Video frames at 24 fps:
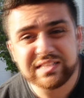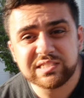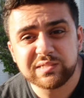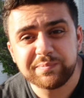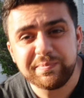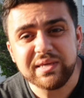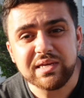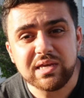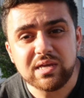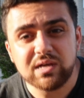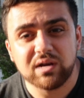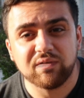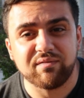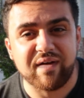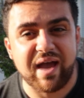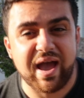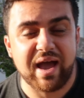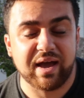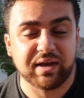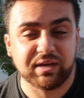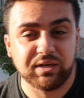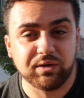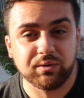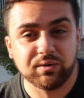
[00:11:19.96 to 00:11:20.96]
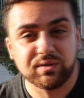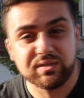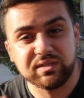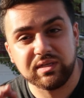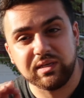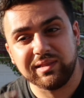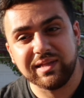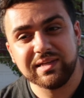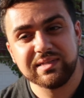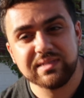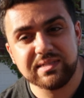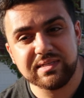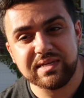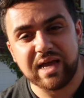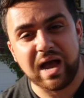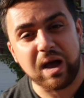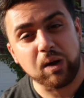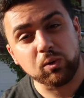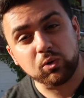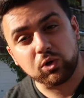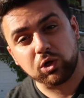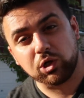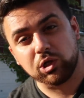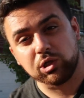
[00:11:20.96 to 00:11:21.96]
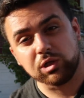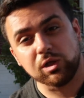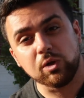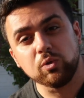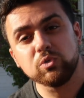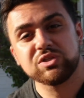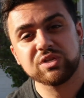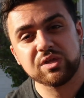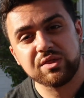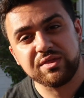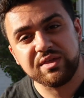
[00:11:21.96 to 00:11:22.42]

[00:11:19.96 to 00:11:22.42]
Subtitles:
And speaking of accuracy, let's see how close